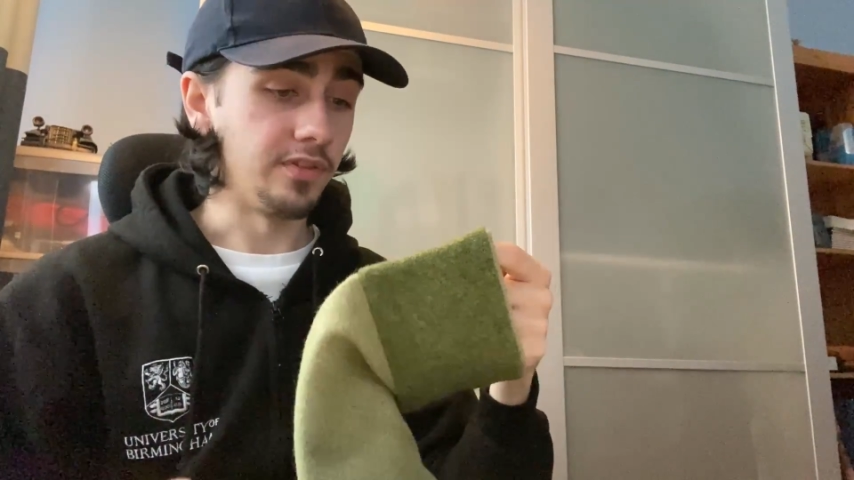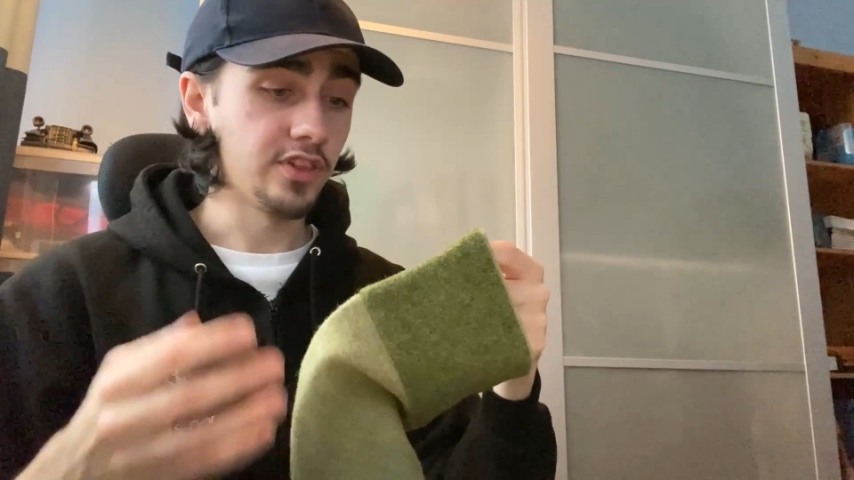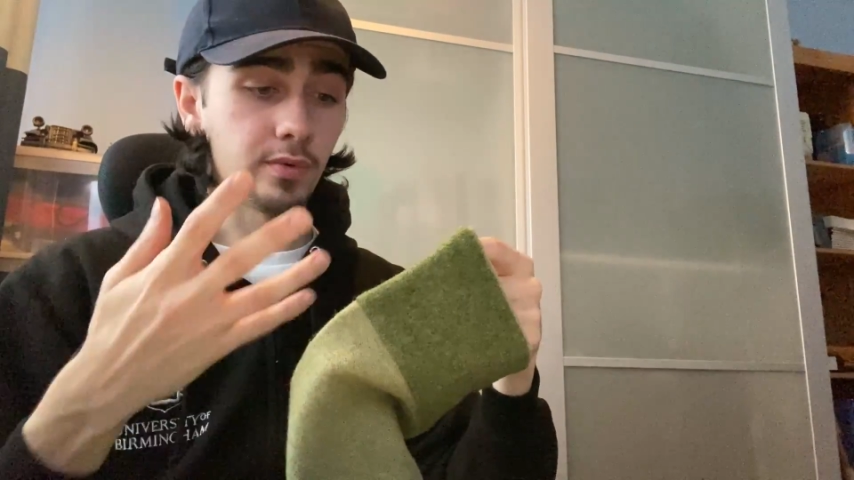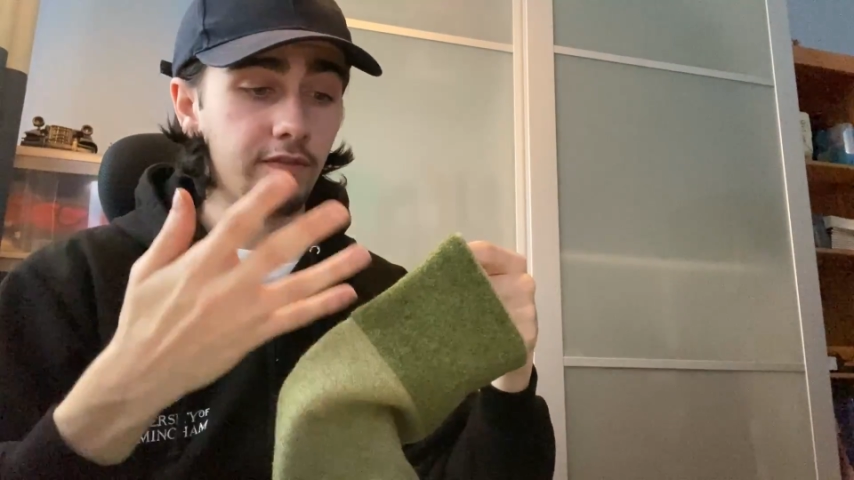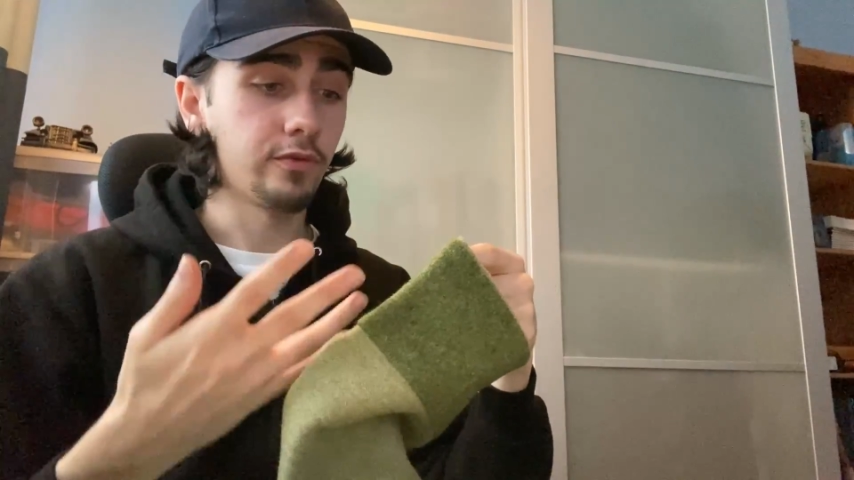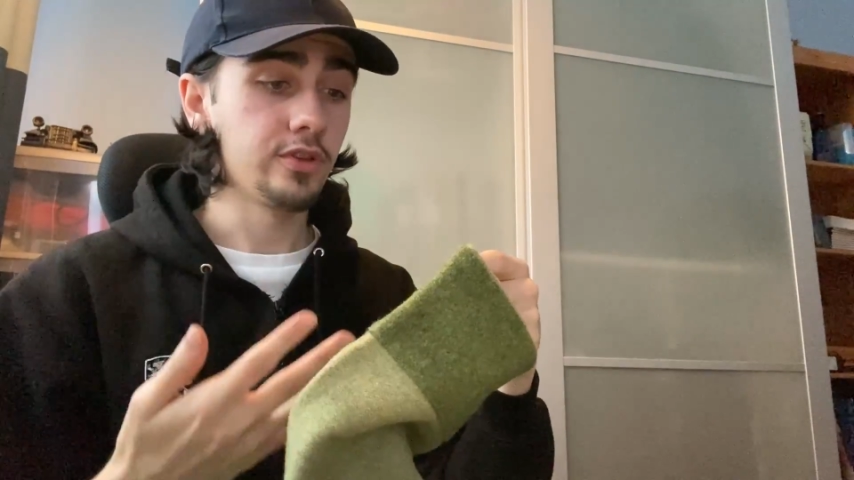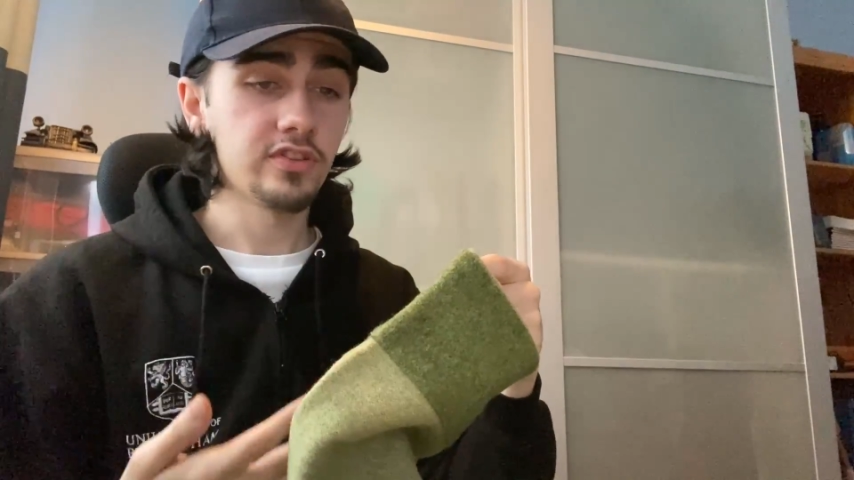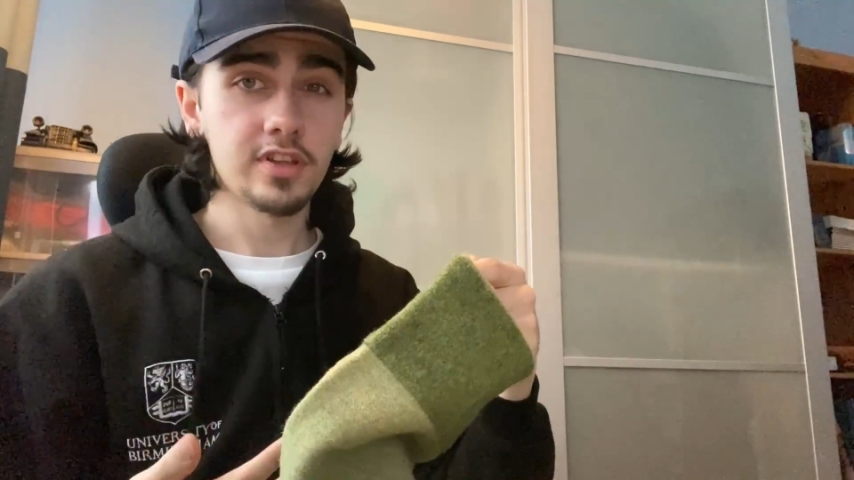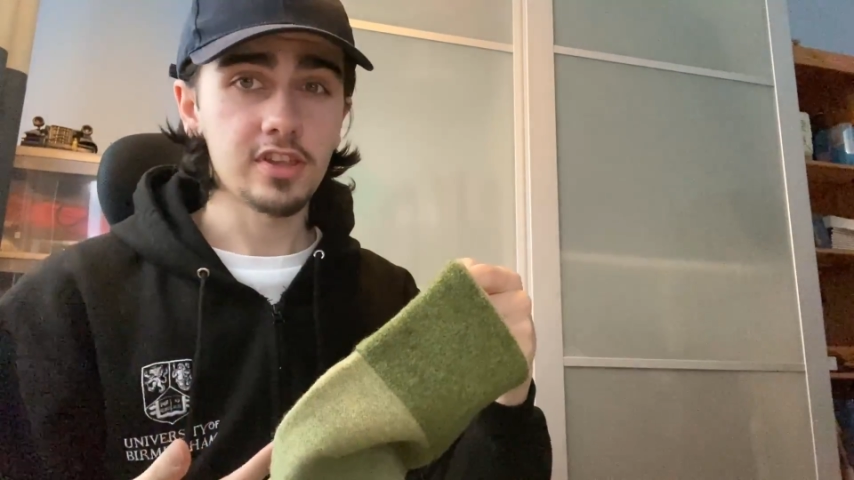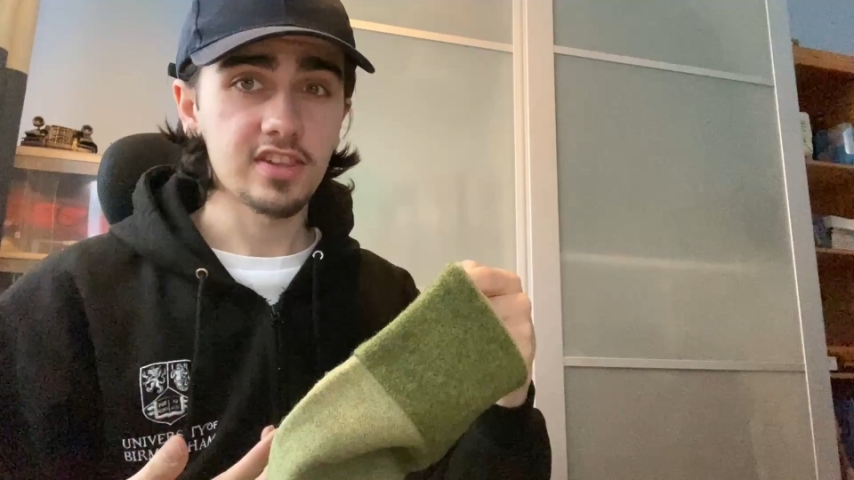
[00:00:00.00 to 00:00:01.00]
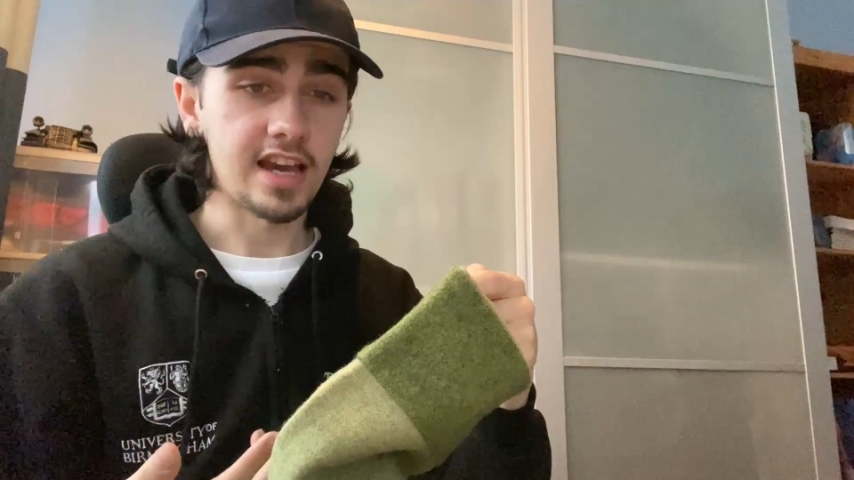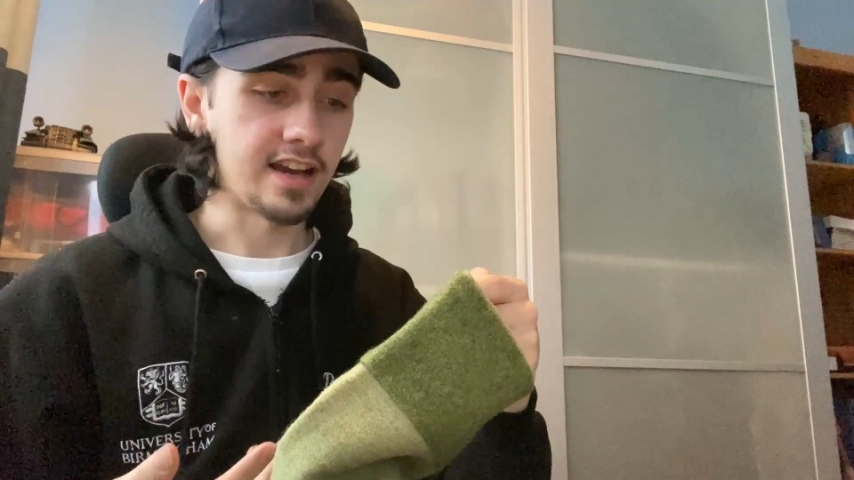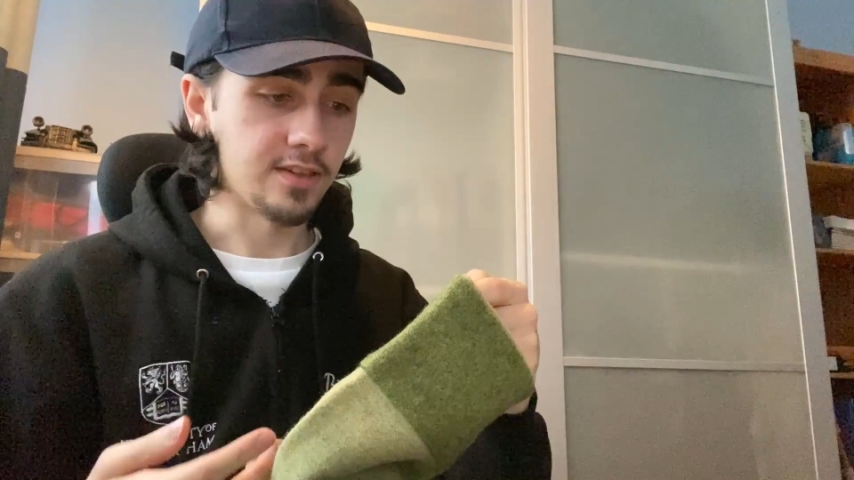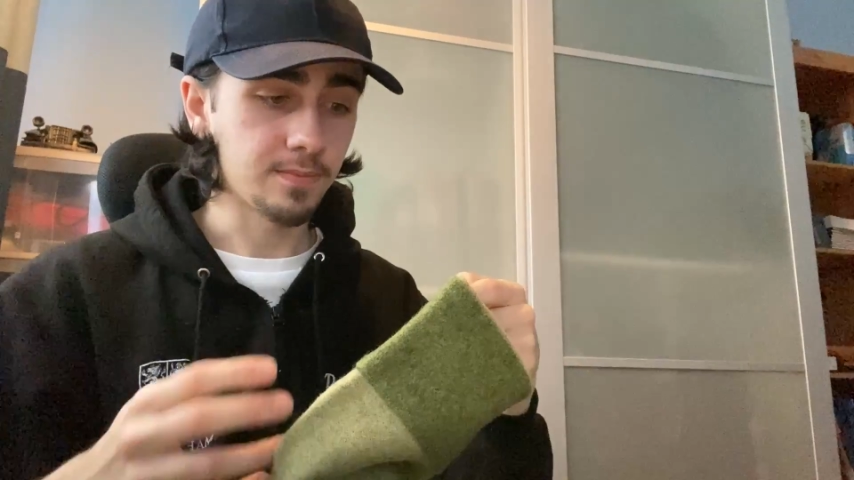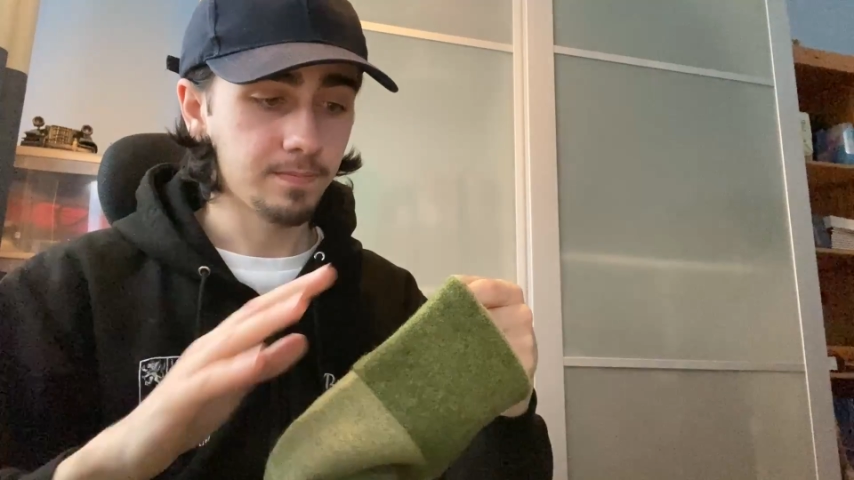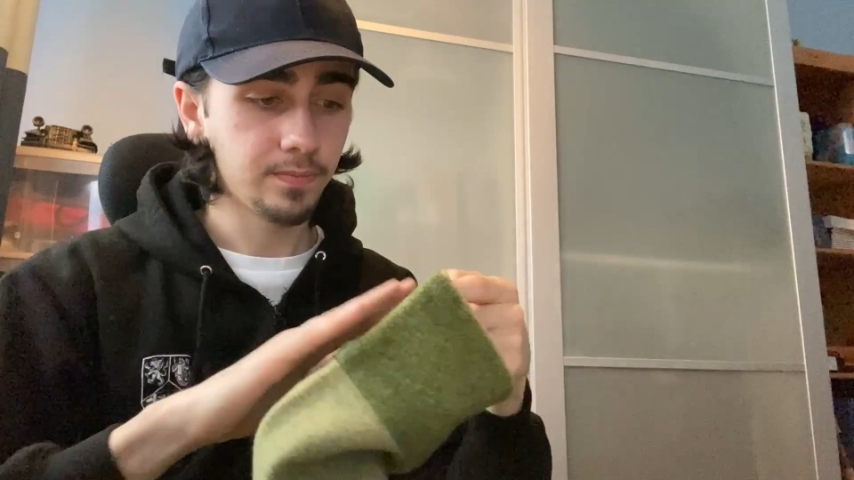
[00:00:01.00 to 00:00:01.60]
This one, for instance, has